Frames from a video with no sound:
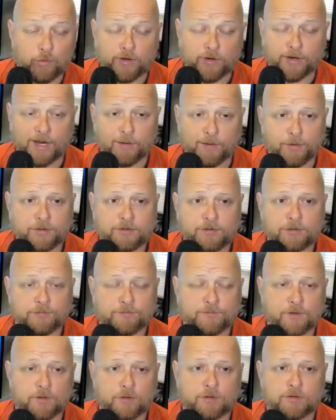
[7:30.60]
one, I want you to
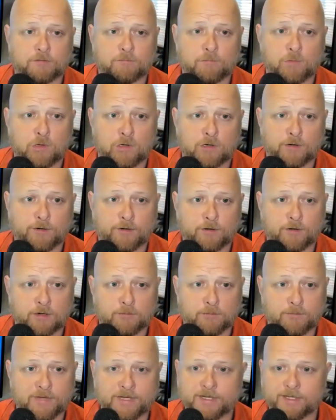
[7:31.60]
focus more on her
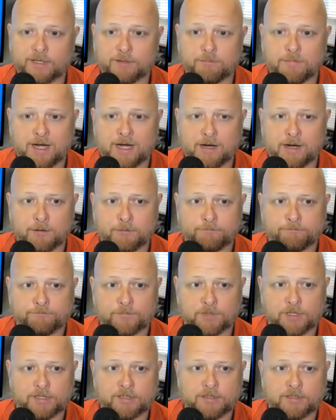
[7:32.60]
being the buyer.
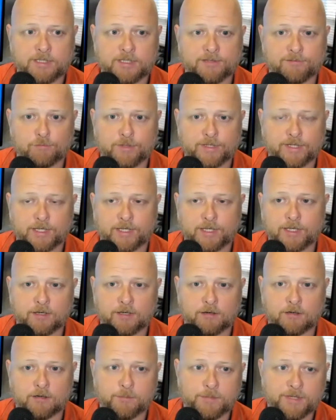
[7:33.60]
Let's see if we can get
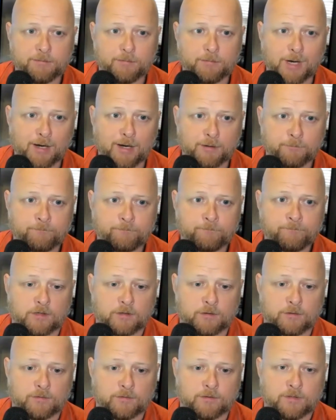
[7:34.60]
her to be the buyer.
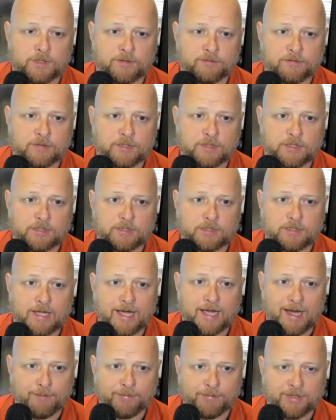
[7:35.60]
So if she's
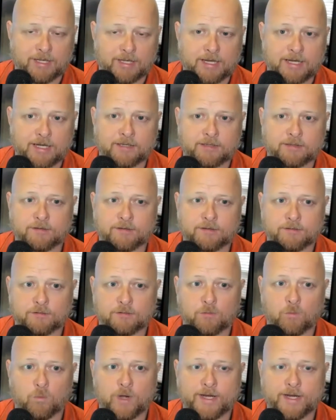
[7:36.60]
capitalized and there's
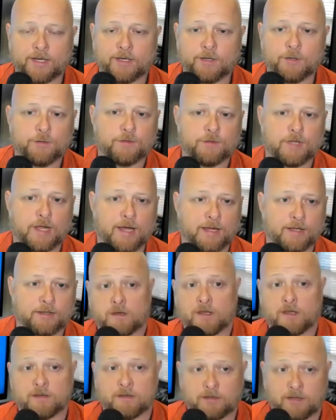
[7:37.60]
a way to do that,
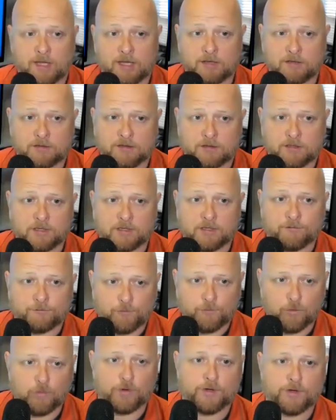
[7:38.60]
can she
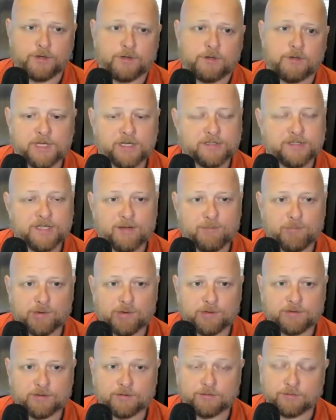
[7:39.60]
afford it? Does that
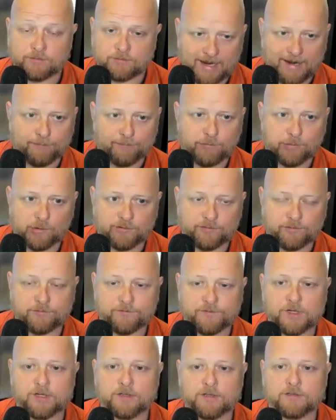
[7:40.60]
person have proof of
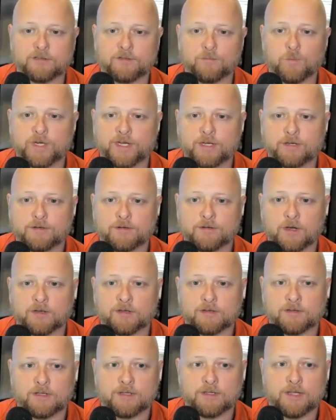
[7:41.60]
funds and we can
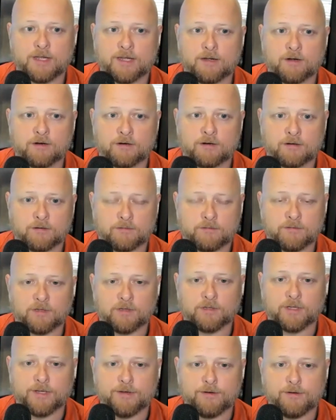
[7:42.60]
trust that they are the
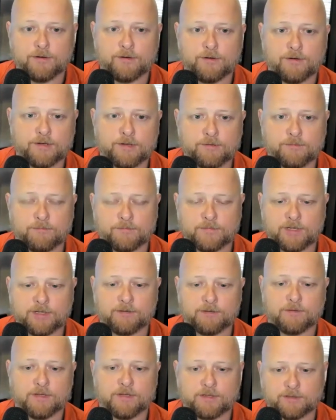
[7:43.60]
lender and
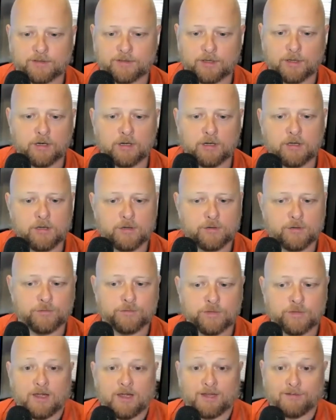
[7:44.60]
then this can
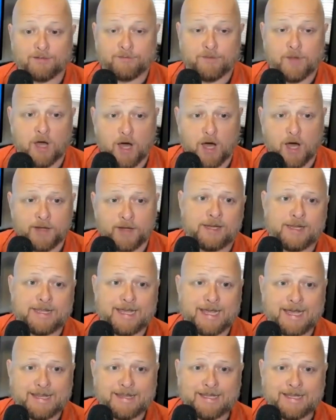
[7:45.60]
close? If not,
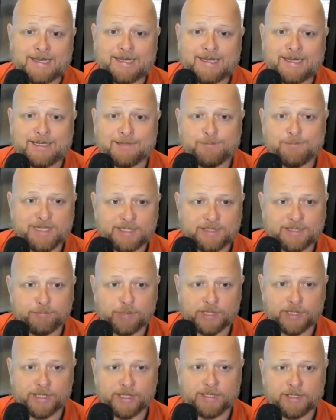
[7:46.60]
can the deed be
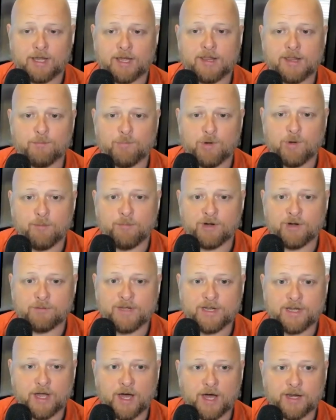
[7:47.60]
split? Can the property
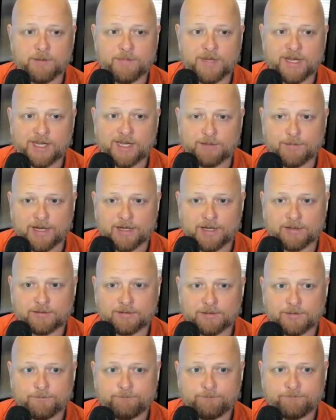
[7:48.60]
be
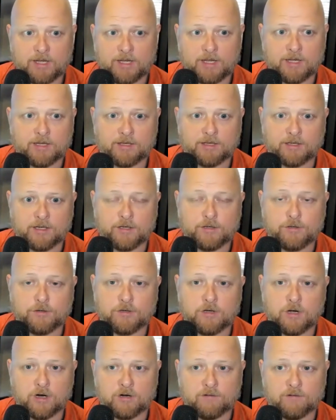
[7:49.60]
condominiumized? And can you
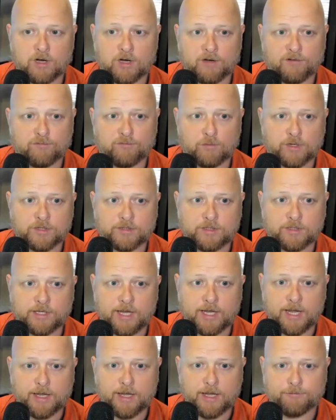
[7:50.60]
carve off what she
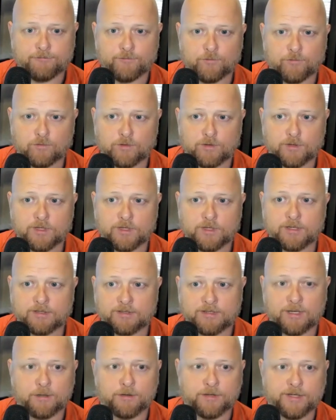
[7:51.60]
can afford and then
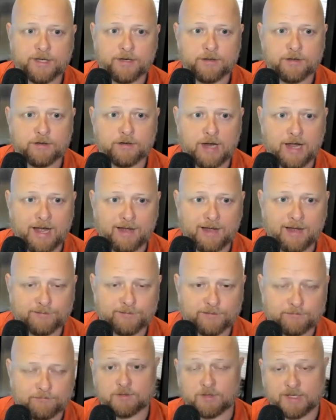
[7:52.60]
sell the other half?
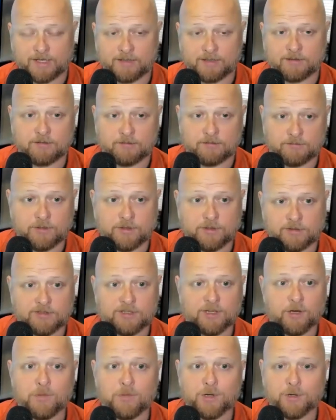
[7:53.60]
Like you can
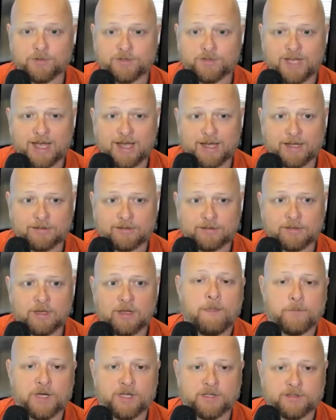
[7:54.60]
sell both sides,
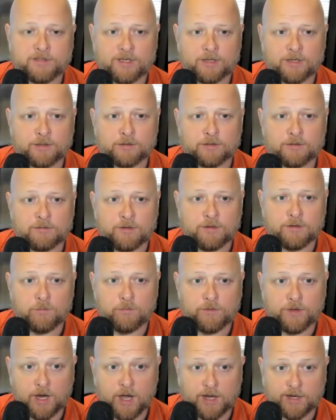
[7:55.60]
but sell the
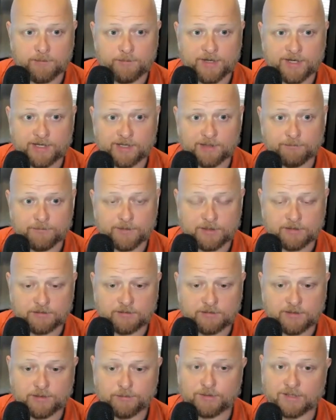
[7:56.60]
condominium that
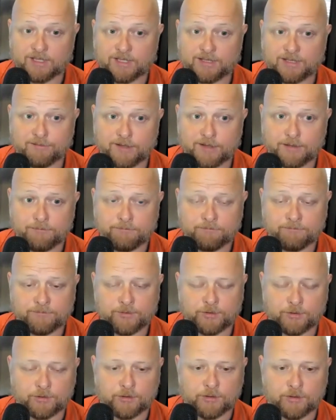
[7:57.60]
she would live in
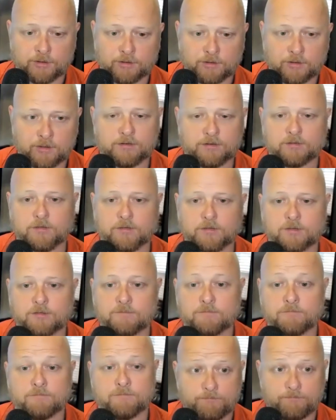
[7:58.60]
to her. You could
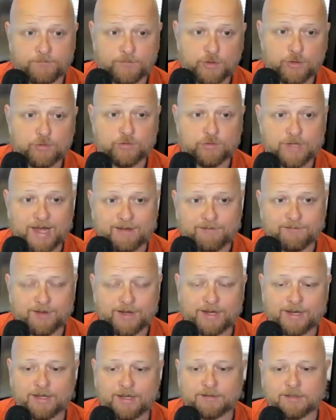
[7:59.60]
use that
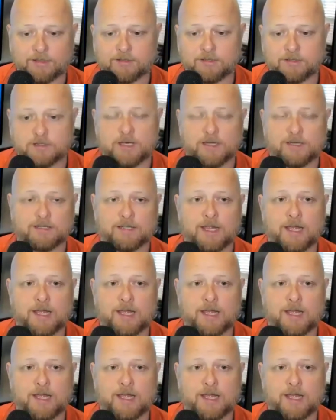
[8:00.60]
financing she has